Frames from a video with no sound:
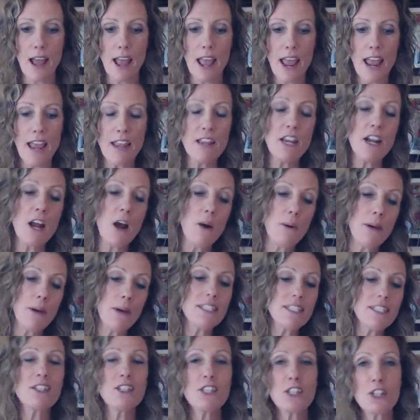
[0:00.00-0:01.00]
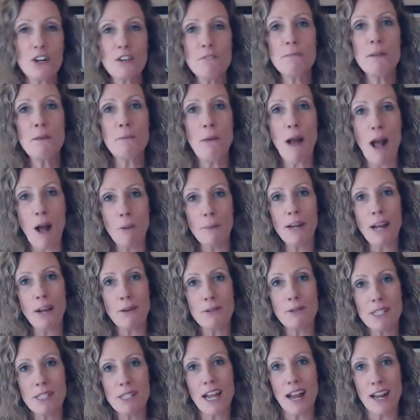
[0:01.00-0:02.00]
And, you know, it didn't serve me well when I
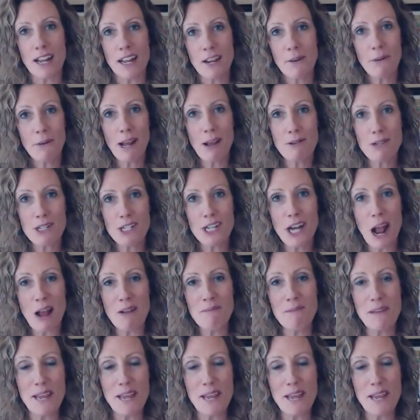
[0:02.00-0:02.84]
was dating when I was young,